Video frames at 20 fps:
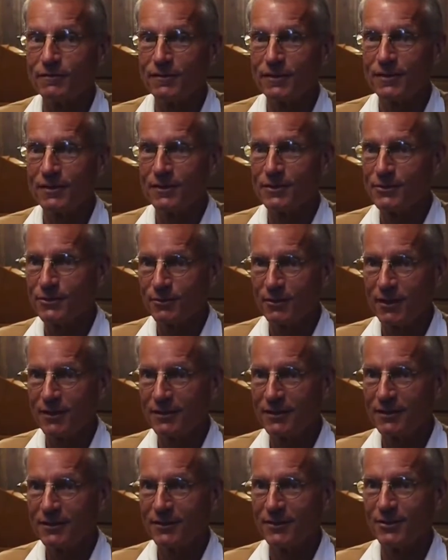village
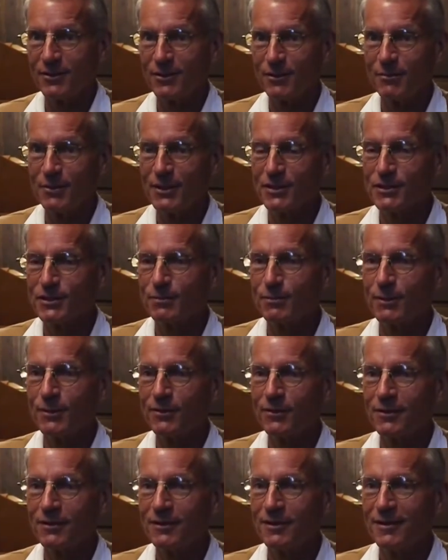right here. Could it be a
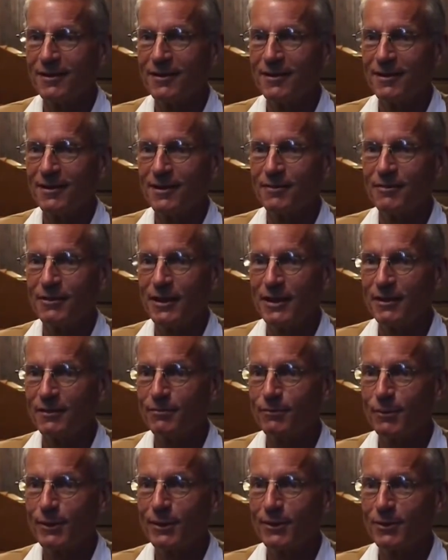spirit of a
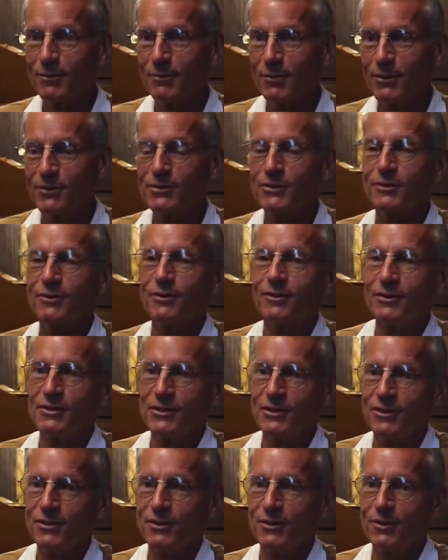Native American person, or is it a